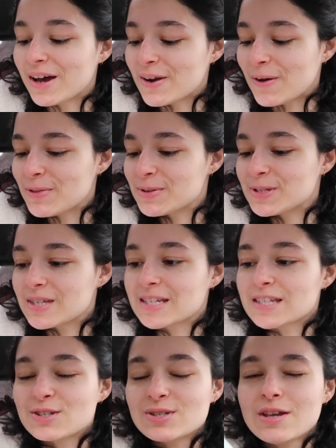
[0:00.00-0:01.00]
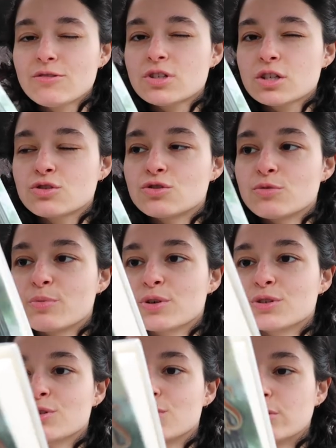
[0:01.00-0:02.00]
and all those things. It just sounds like
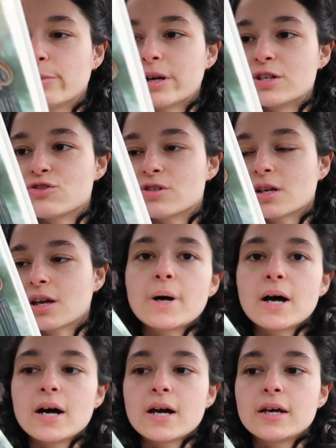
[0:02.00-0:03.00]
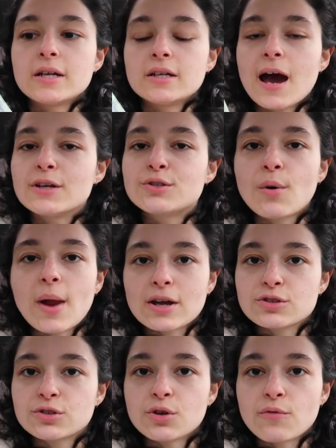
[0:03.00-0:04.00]
super duper interesting, but I don't
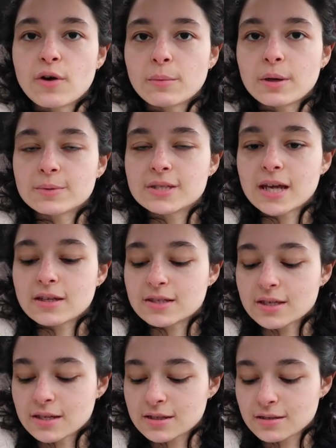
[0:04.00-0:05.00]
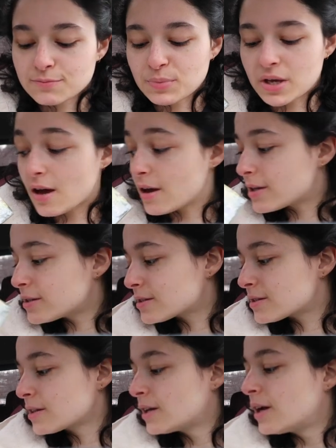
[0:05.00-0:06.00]
actually know if I'll be able to get to this
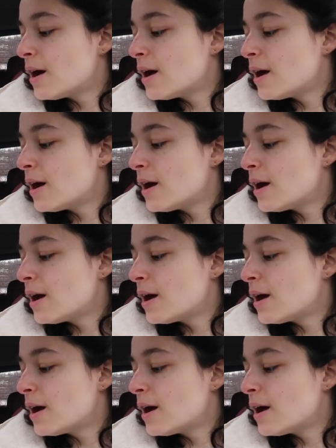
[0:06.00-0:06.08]
because